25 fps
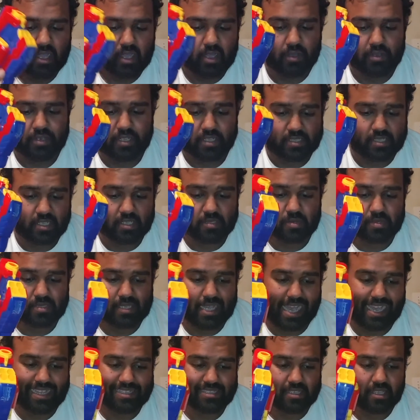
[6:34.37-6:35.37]
Odysseus was
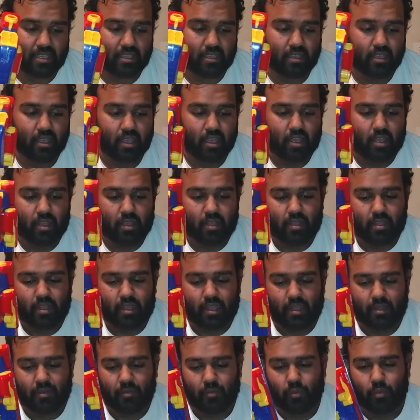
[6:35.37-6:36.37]
asking
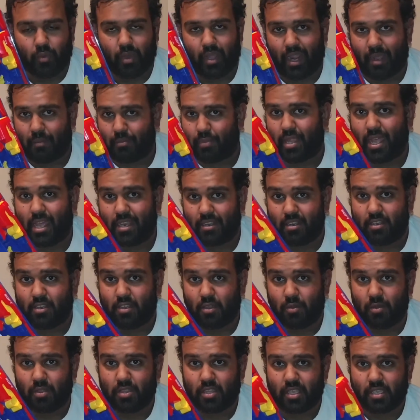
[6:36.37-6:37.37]
what I plan to
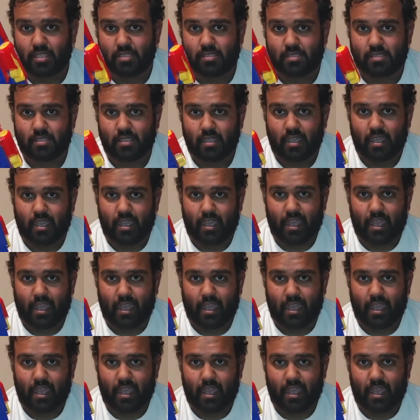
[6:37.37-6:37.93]
do with this,